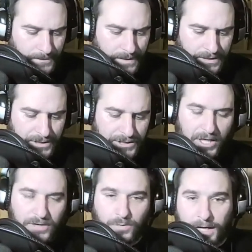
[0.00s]

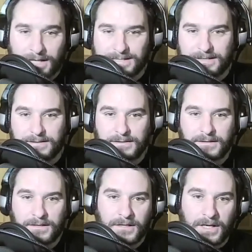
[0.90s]
Deshaun Watson
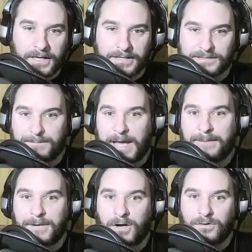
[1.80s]
against
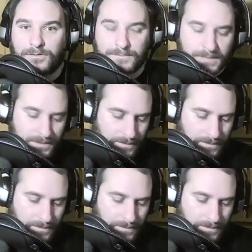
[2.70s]
Pat Mahomes.